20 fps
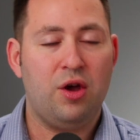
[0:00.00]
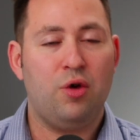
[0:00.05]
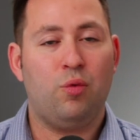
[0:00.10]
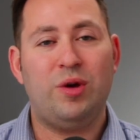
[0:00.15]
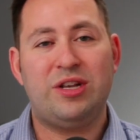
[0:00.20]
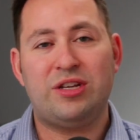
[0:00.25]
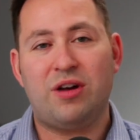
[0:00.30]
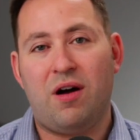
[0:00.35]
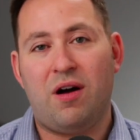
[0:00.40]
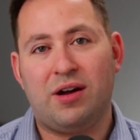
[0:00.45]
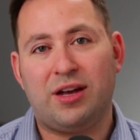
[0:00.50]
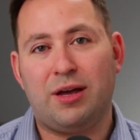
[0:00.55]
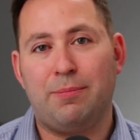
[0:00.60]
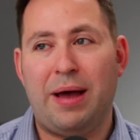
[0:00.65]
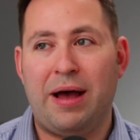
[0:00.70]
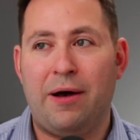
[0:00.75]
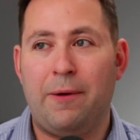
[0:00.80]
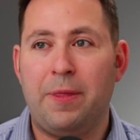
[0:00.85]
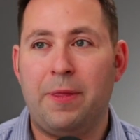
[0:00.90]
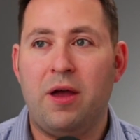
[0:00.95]
We talk
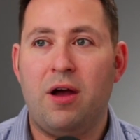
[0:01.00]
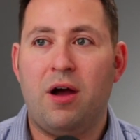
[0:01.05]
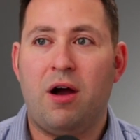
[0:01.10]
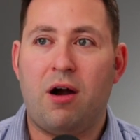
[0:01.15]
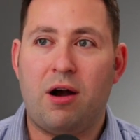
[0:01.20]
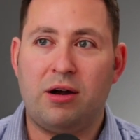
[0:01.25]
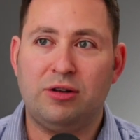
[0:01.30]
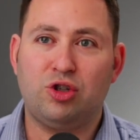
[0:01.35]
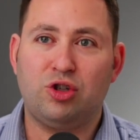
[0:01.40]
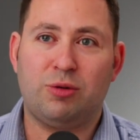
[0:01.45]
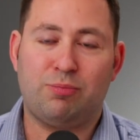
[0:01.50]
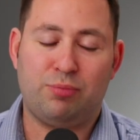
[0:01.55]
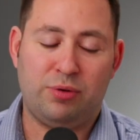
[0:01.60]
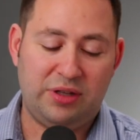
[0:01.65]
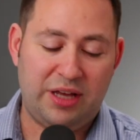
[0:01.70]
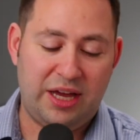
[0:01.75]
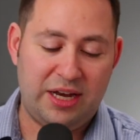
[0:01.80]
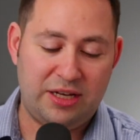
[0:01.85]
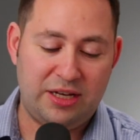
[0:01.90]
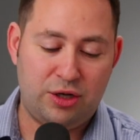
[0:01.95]
about hardship
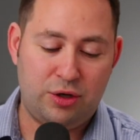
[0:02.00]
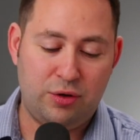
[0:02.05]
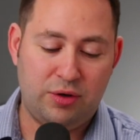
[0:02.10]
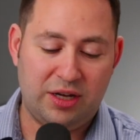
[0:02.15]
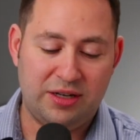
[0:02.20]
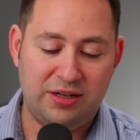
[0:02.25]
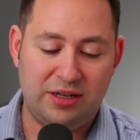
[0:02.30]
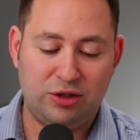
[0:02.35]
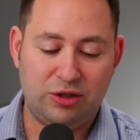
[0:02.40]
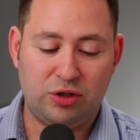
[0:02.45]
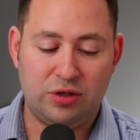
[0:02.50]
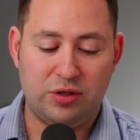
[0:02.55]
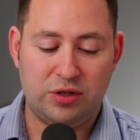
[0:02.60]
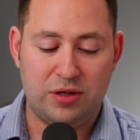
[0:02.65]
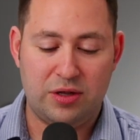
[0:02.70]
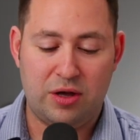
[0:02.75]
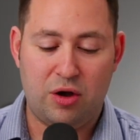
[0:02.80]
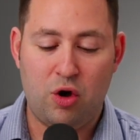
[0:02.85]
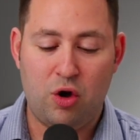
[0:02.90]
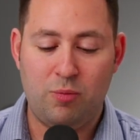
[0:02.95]
related to conditions in
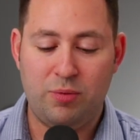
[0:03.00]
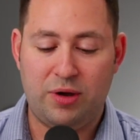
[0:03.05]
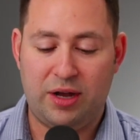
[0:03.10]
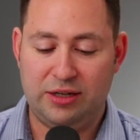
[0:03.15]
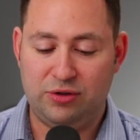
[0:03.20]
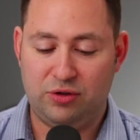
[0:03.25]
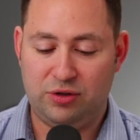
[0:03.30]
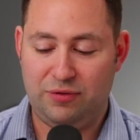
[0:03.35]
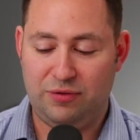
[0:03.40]
the home country.